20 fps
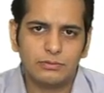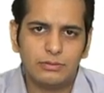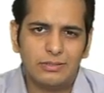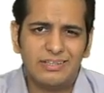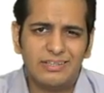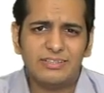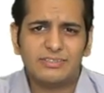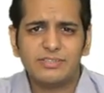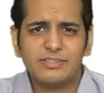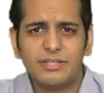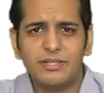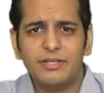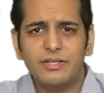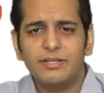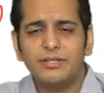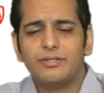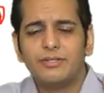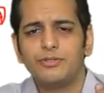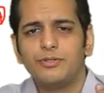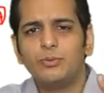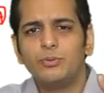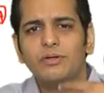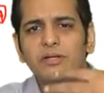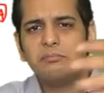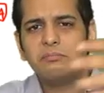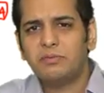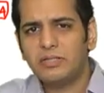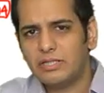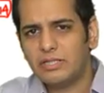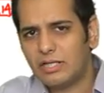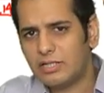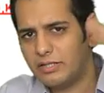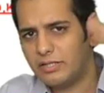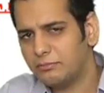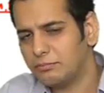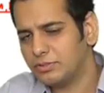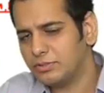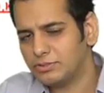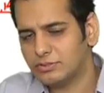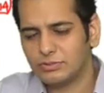Let's say you and me are
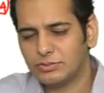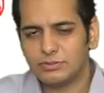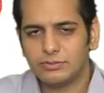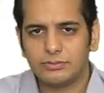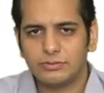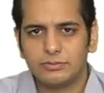neighbors,